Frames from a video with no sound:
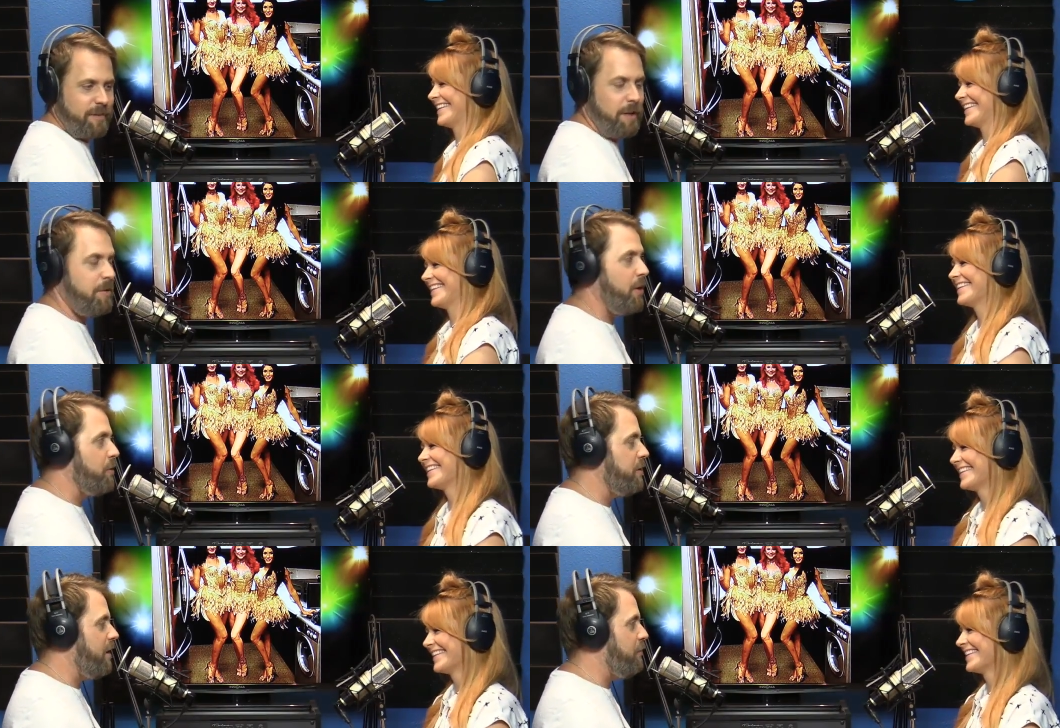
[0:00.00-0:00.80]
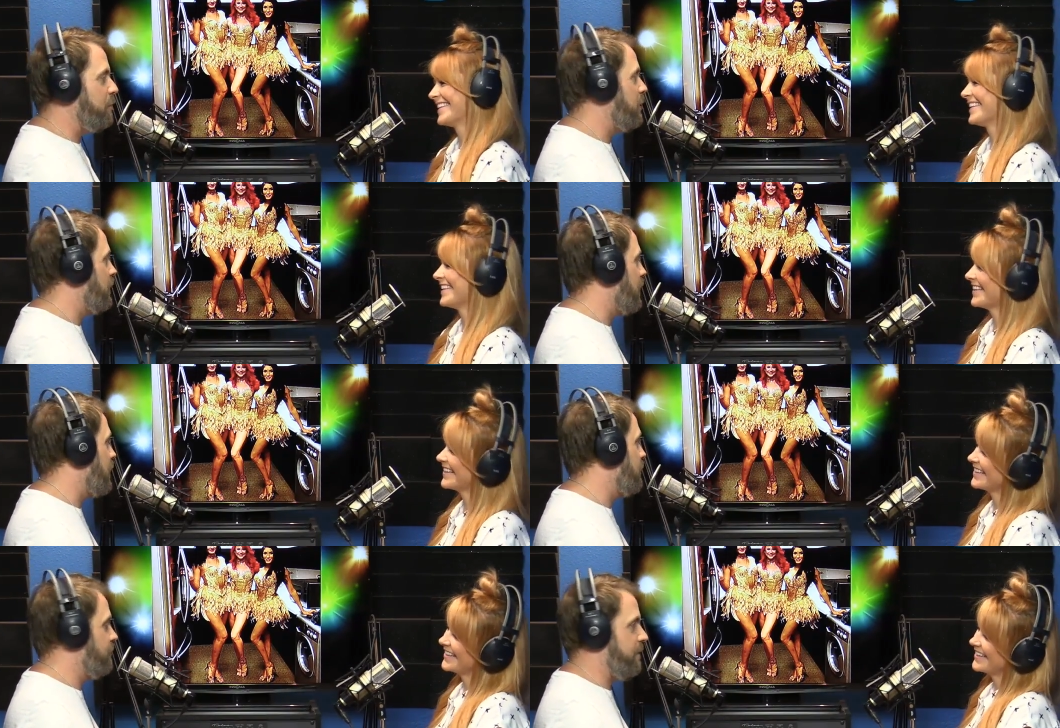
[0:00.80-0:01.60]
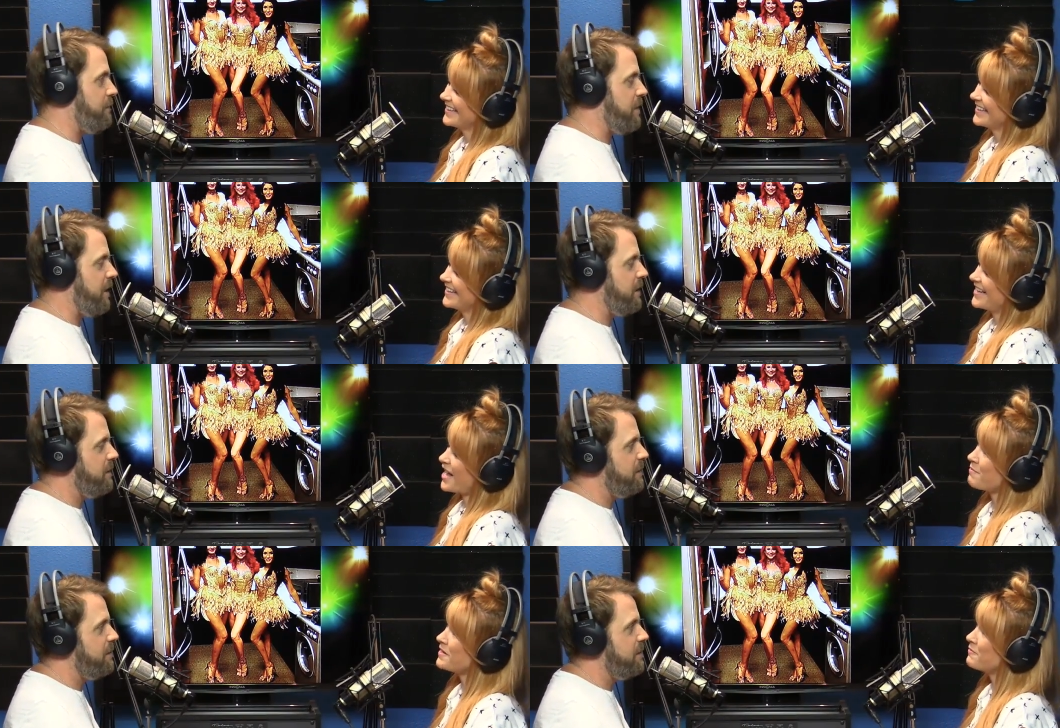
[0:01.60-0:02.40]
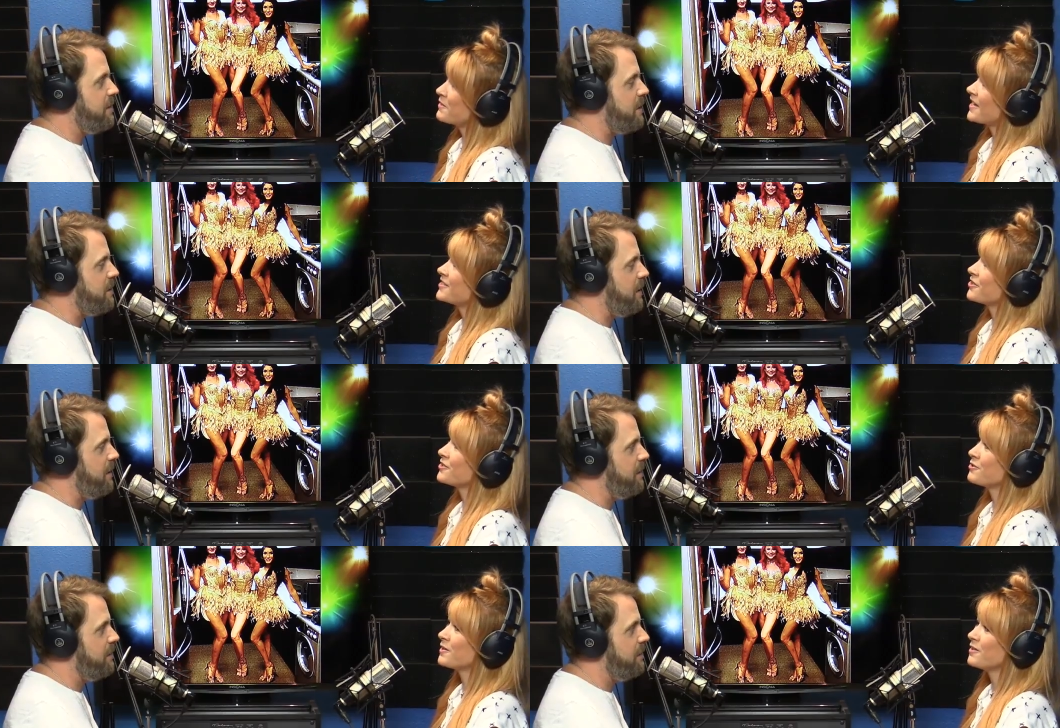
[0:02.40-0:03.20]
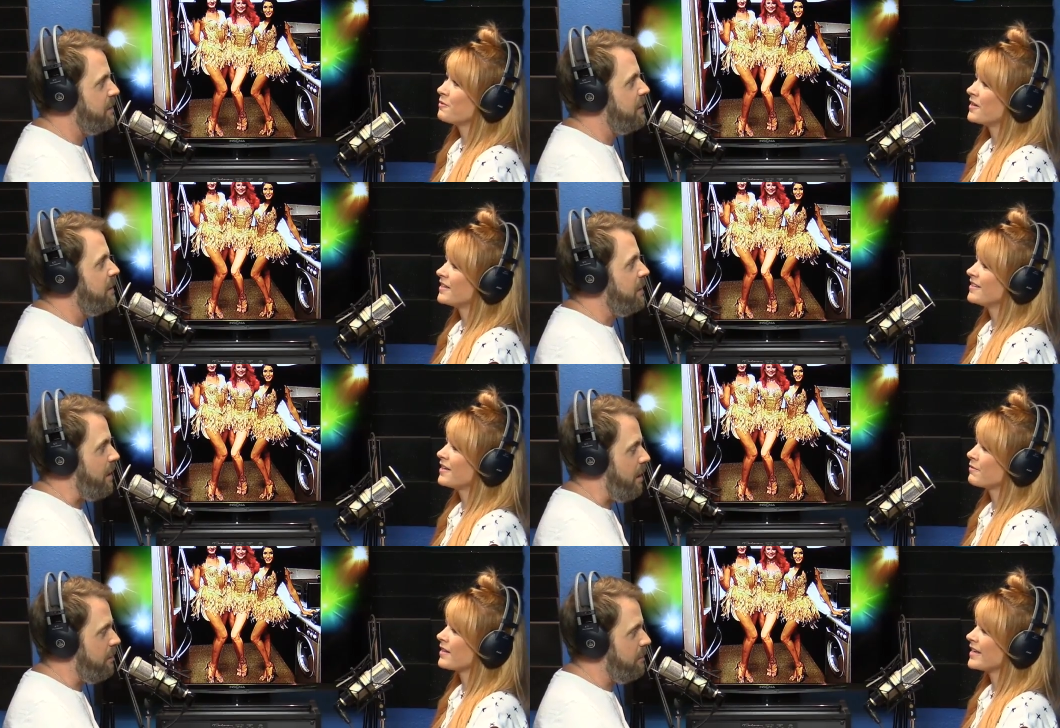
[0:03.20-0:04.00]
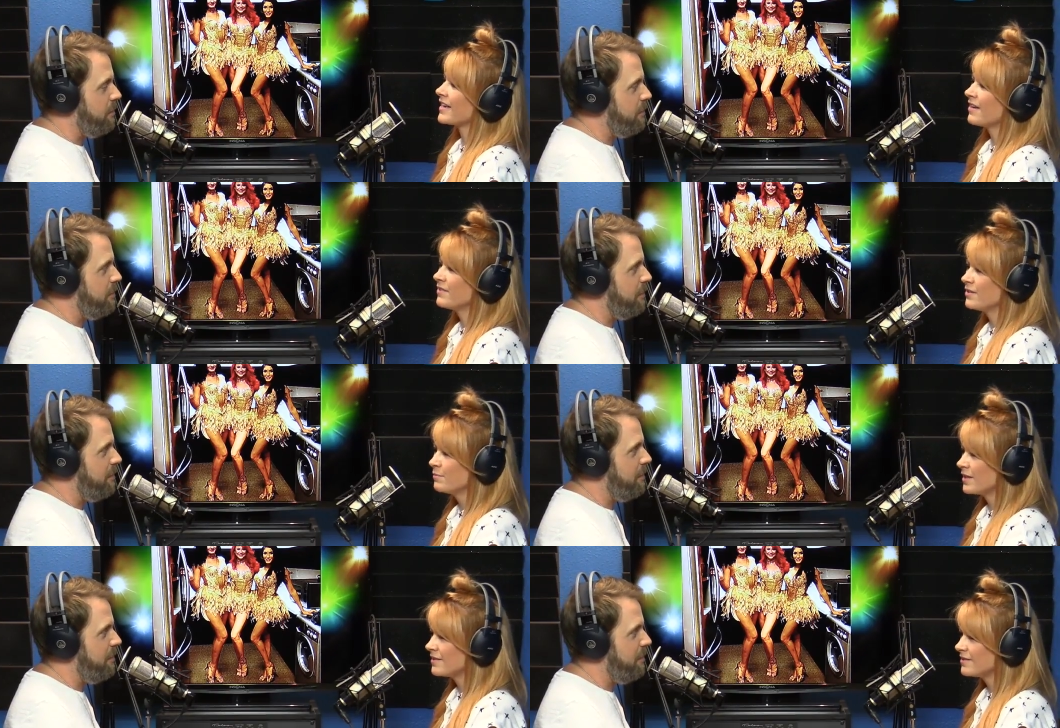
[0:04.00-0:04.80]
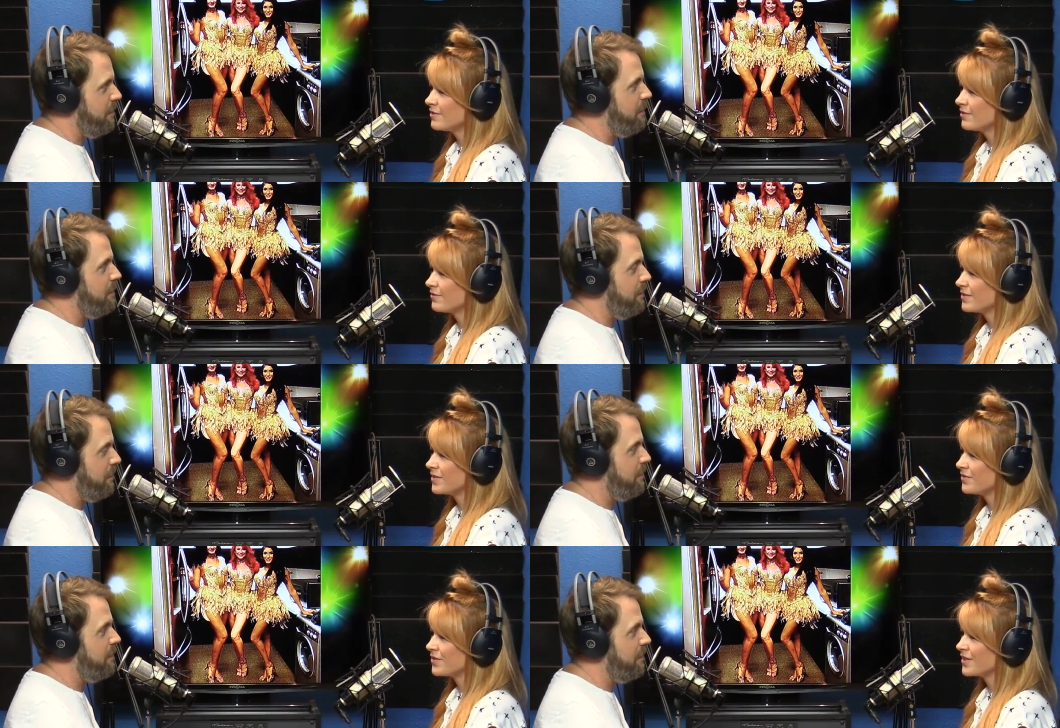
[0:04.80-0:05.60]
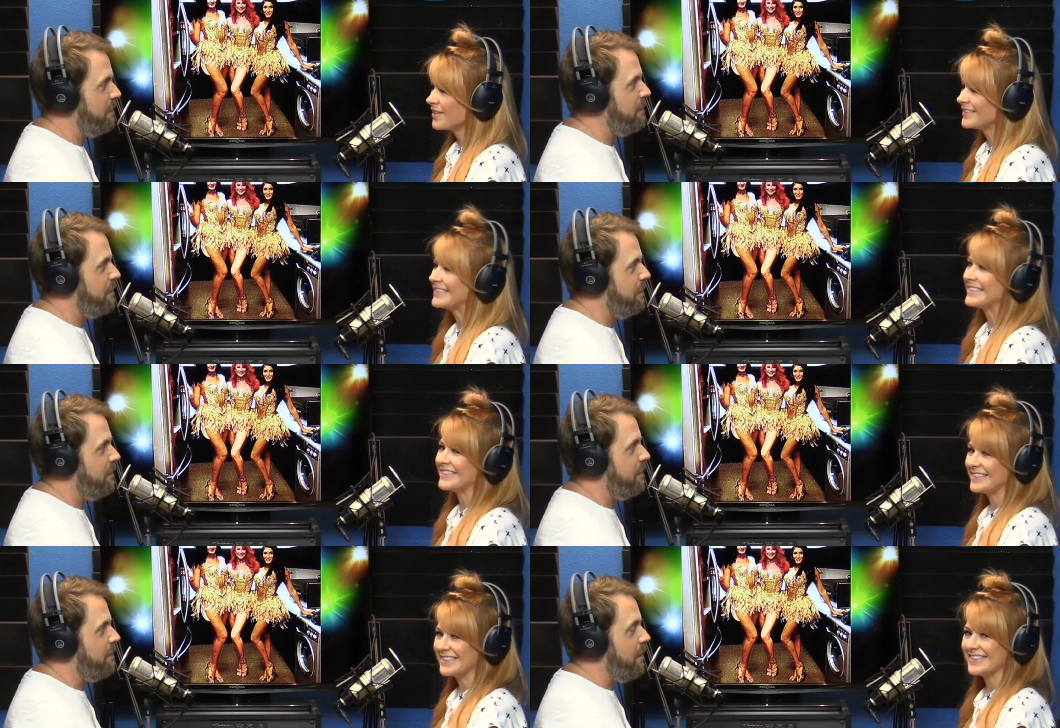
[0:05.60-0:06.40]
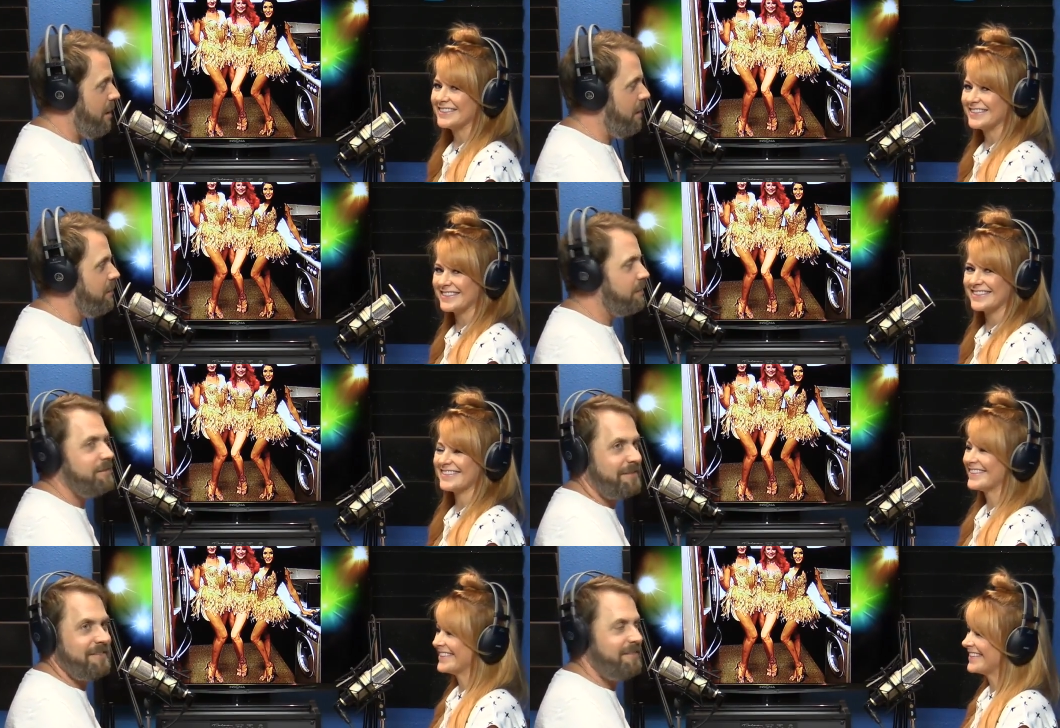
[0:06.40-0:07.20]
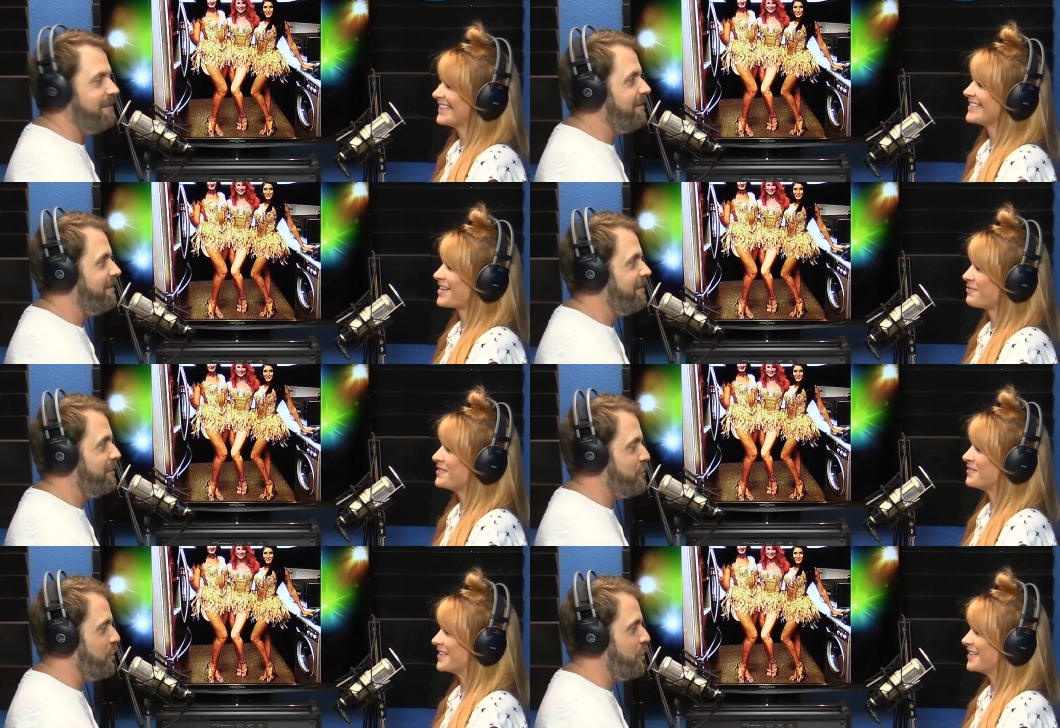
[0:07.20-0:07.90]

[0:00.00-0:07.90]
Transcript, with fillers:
Speaker 1: and by old enough, you mean like 15?
Speaker 2: I mean, when 16. I turned 21, they yeah. were like, haven't you been in Studio 54?
Speaker 1: Uh huh. Uh huh.
Speaker 2: That's how we do sure.